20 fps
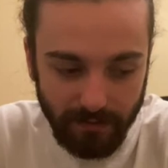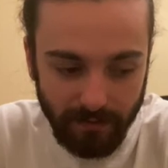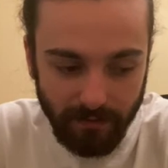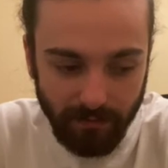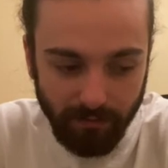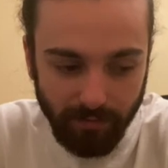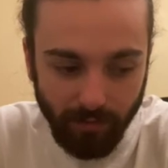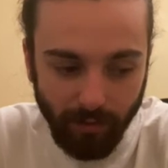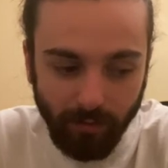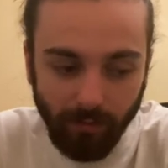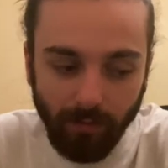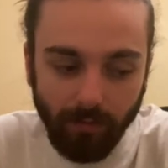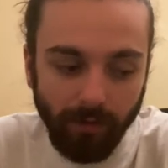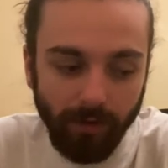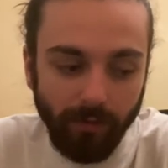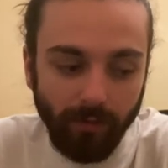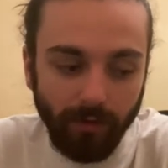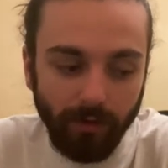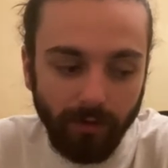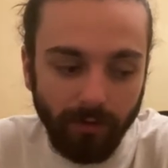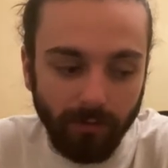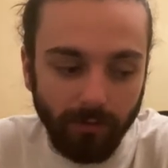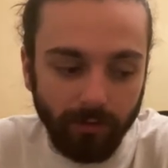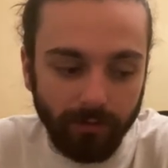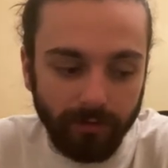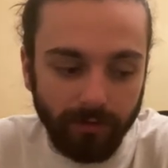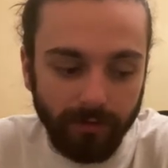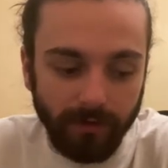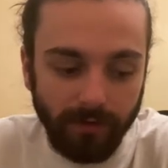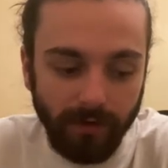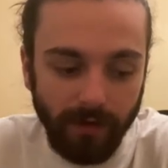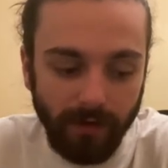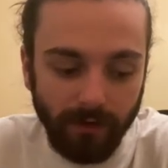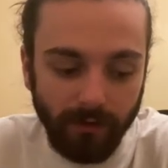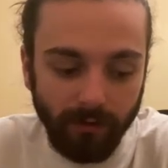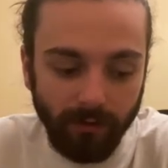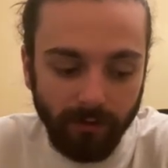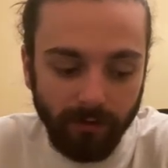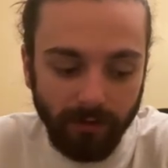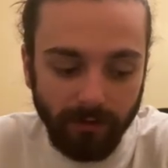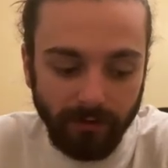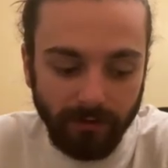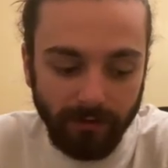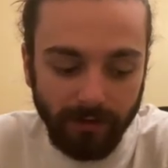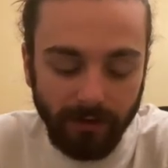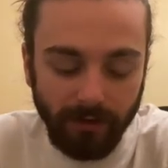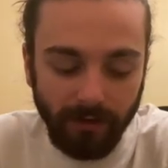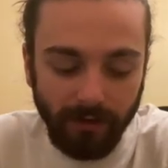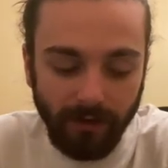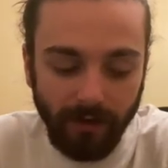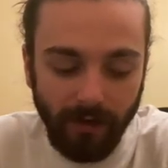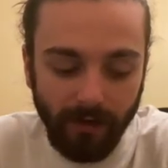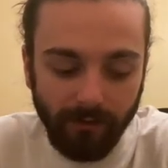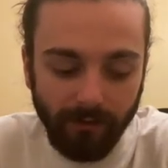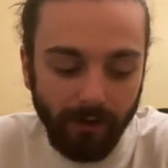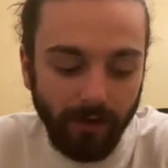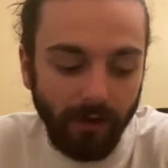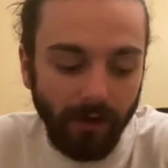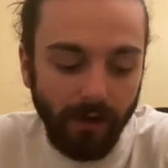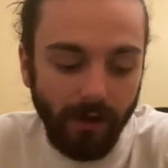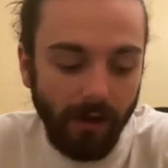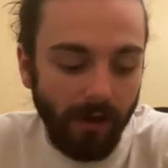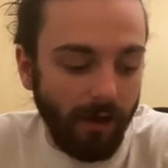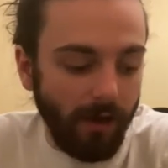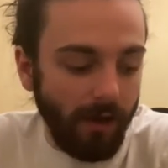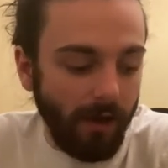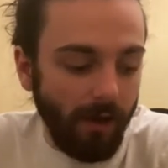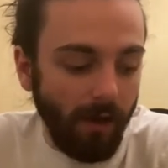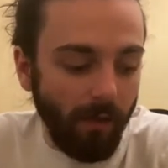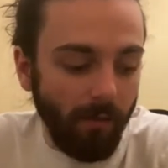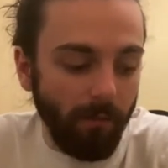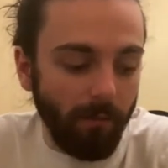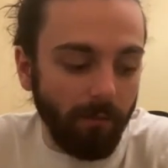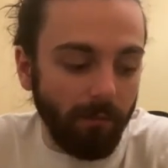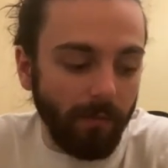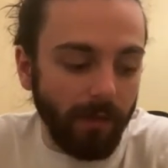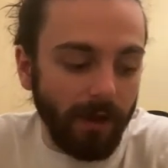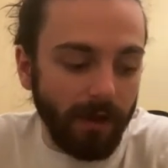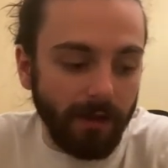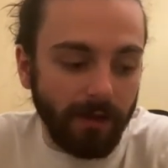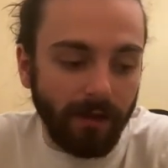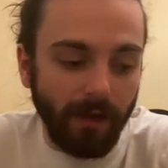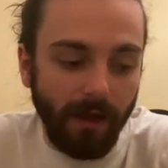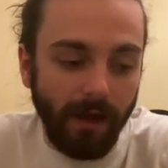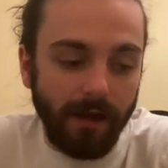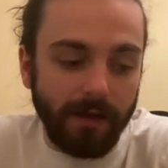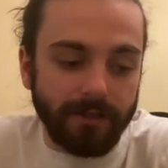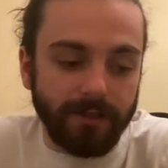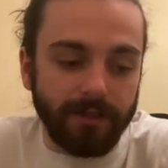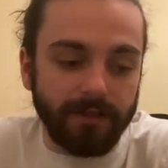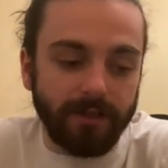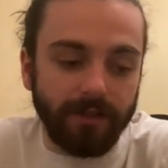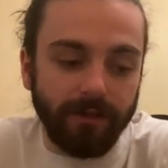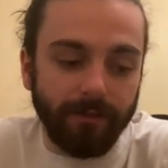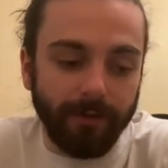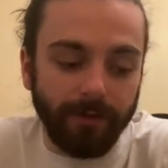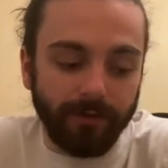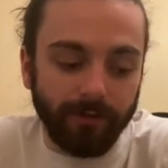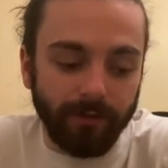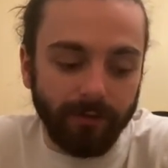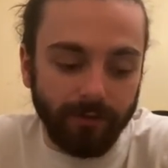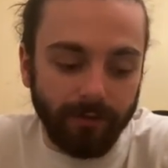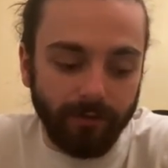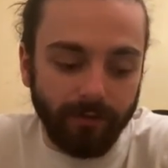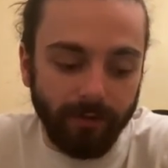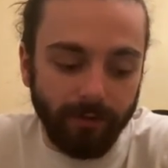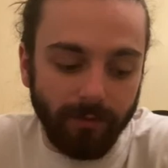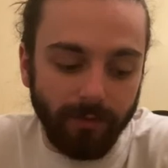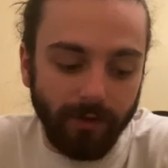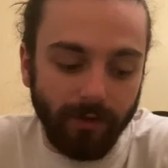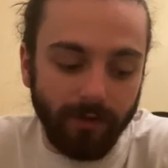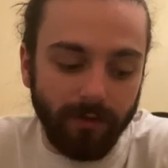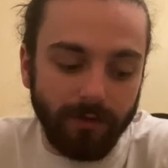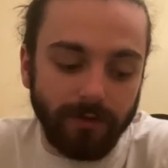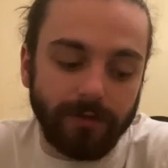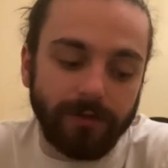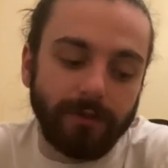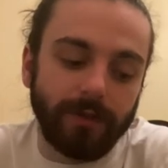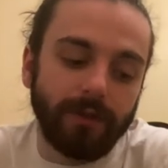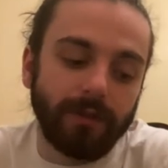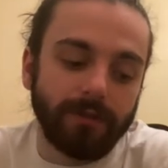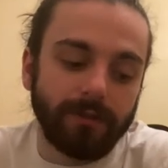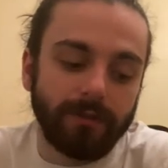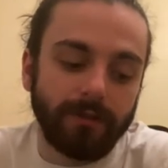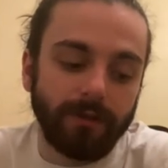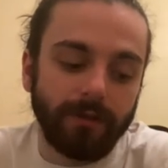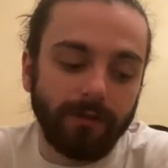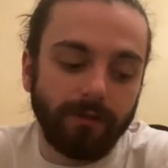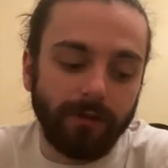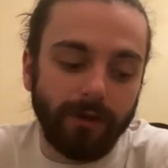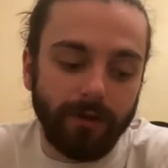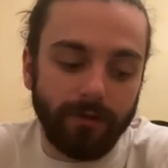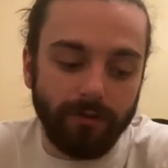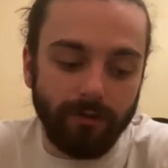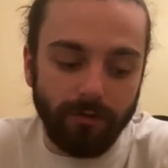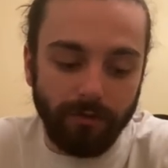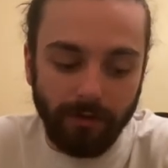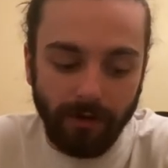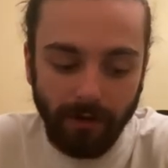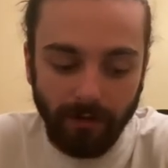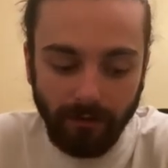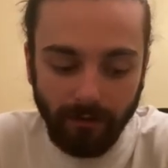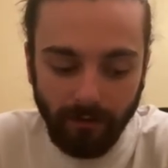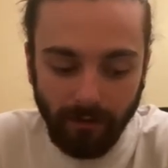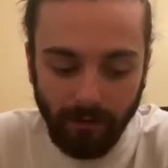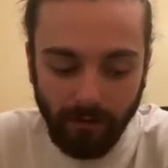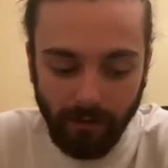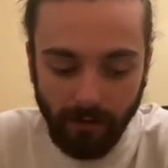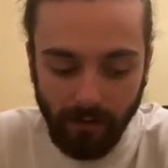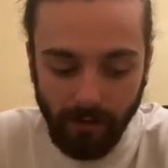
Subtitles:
probably one of the most integral things that you're going to ever make as a cinematographer, because it's going to let you kind of,